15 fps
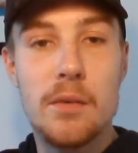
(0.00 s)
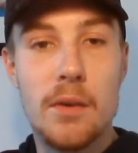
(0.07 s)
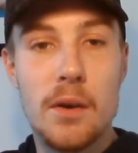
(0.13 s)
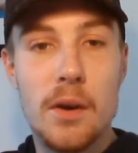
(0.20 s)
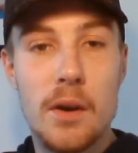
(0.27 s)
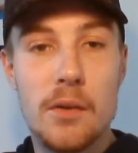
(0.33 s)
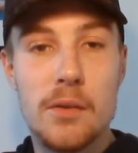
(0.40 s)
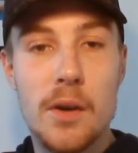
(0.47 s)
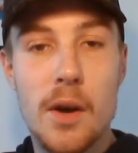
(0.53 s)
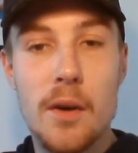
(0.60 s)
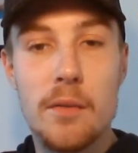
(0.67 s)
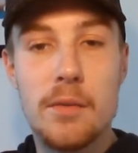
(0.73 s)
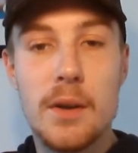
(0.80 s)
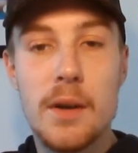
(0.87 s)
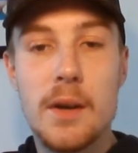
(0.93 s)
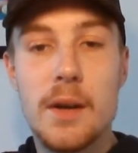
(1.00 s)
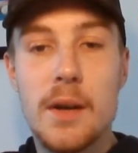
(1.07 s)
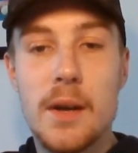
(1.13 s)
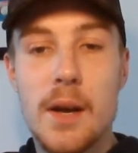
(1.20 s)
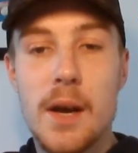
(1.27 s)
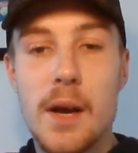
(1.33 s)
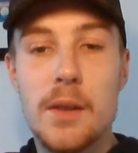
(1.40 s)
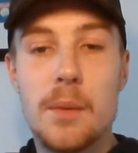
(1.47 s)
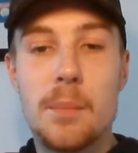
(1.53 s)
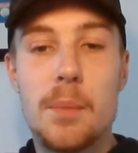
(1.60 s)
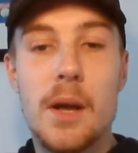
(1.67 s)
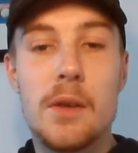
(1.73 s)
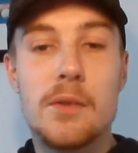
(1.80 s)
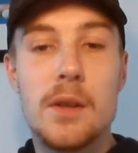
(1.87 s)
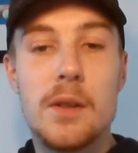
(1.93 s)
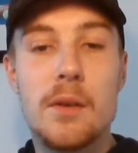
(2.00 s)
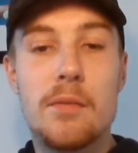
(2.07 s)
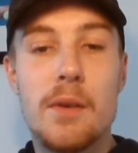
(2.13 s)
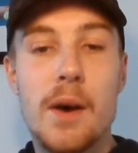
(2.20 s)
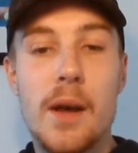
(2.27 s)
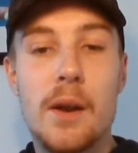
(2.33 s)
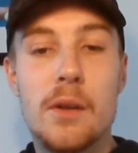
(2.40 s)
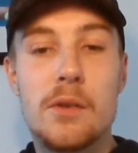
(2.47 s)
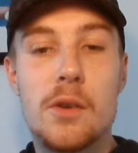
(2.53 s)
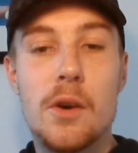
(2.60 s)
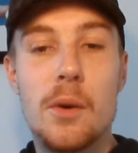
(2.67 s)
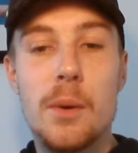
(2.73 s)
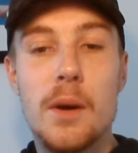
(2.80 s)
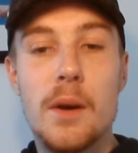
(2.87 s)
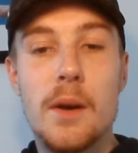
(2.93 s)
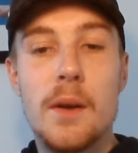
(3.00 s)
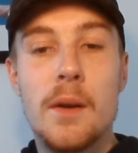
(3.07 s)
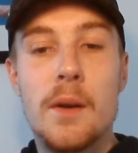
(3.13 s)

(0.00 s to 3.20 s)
fully deserved the place in the final too.